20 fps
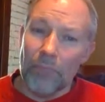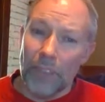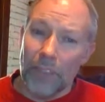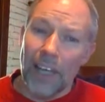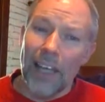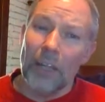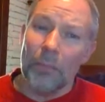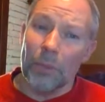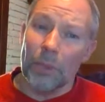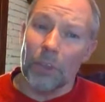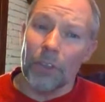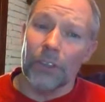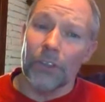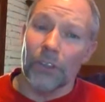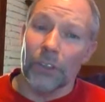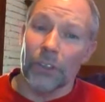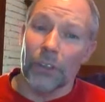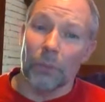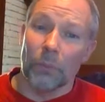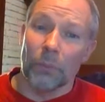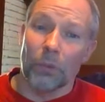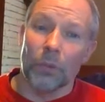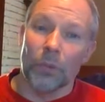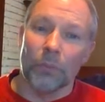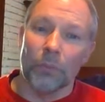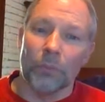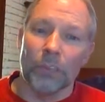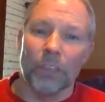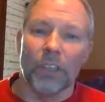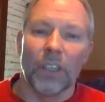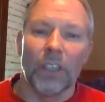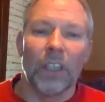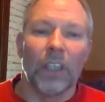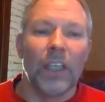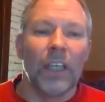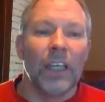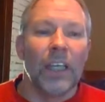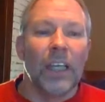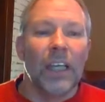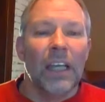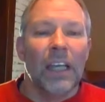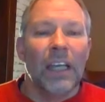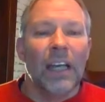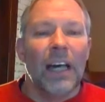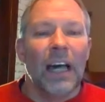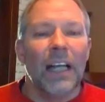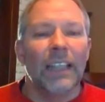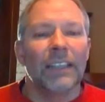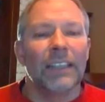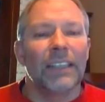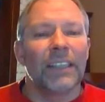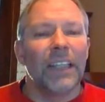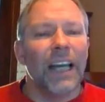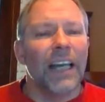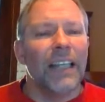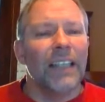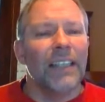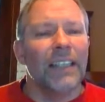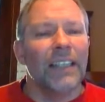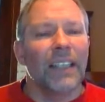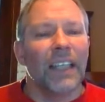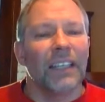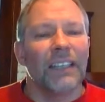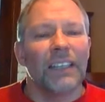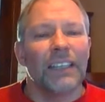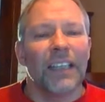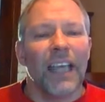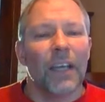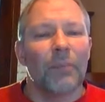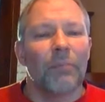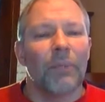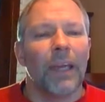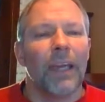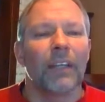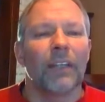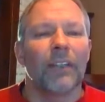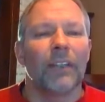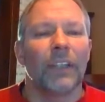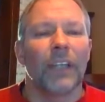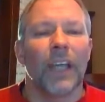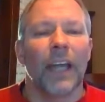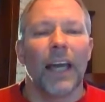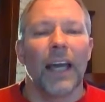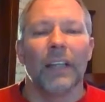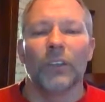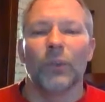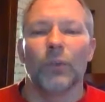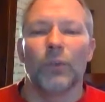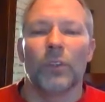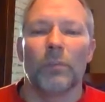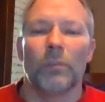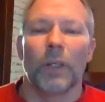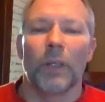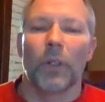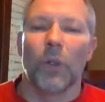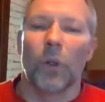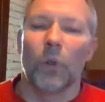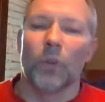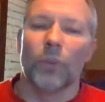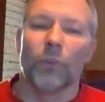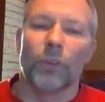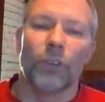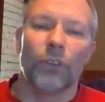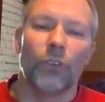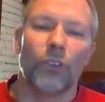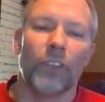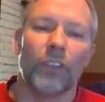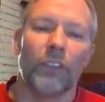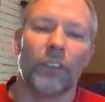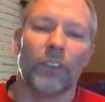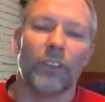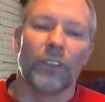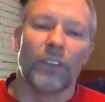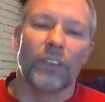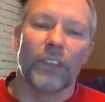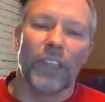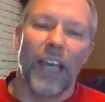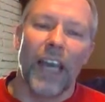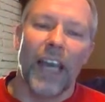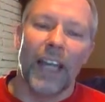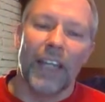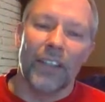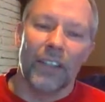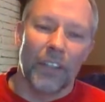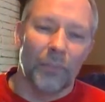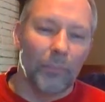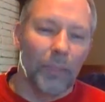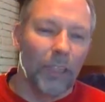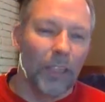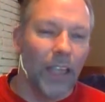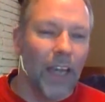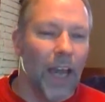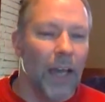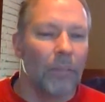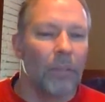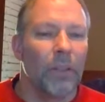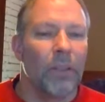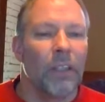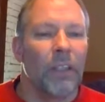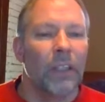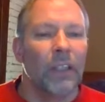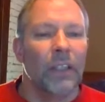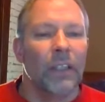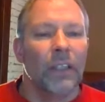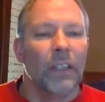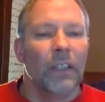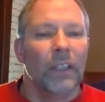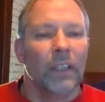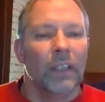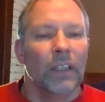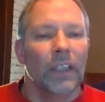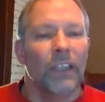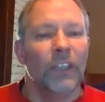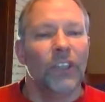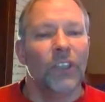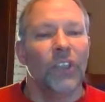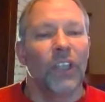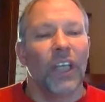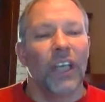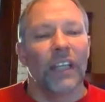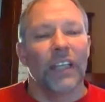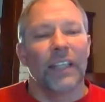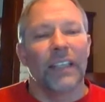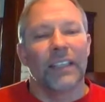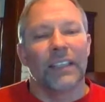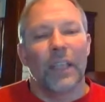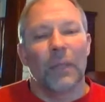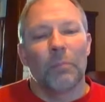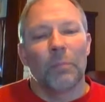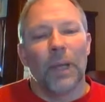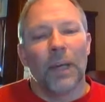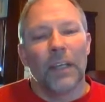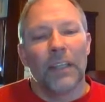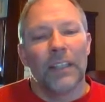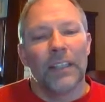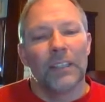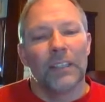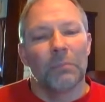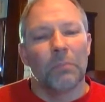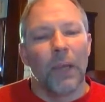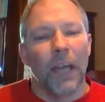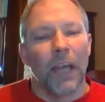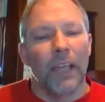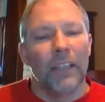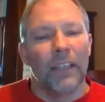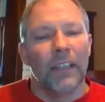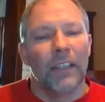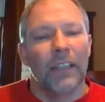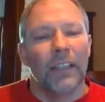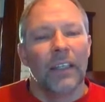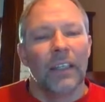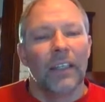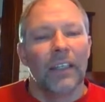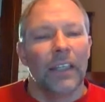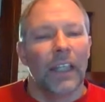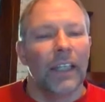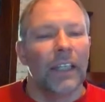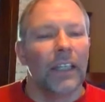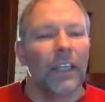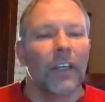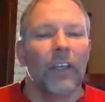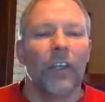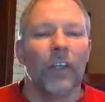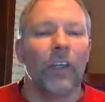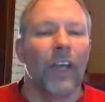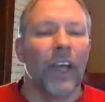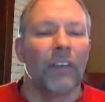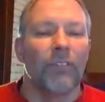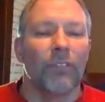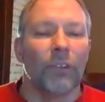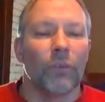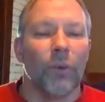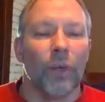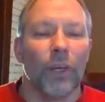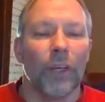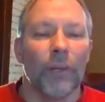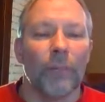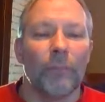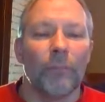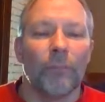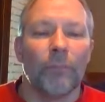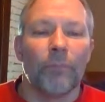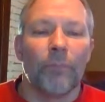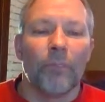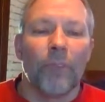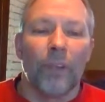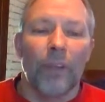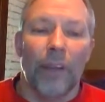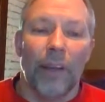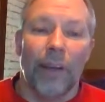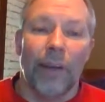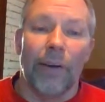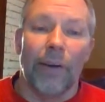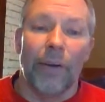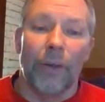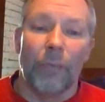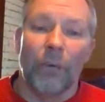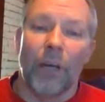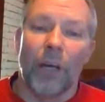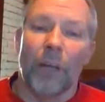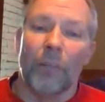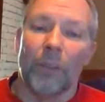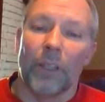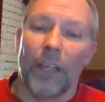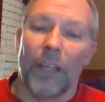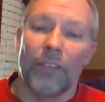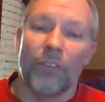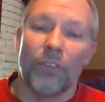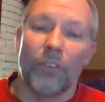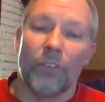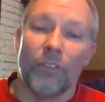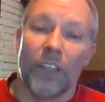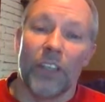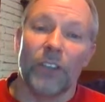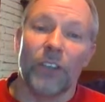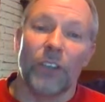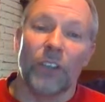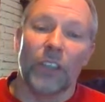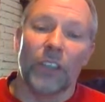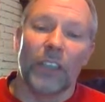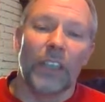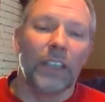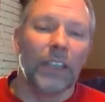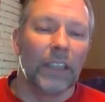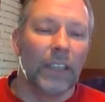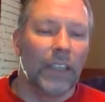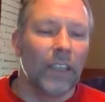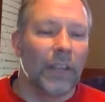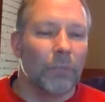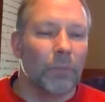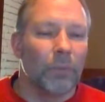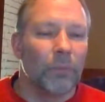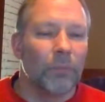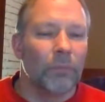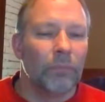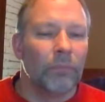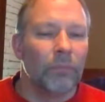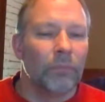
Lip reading: And I am allergic to brooms. I sighed as I sat back on the couch with my golden retriever, Zach, on my lap. He shed as I petted his back, getting hair everywhere. Hair I'd probably have to eventually clean up.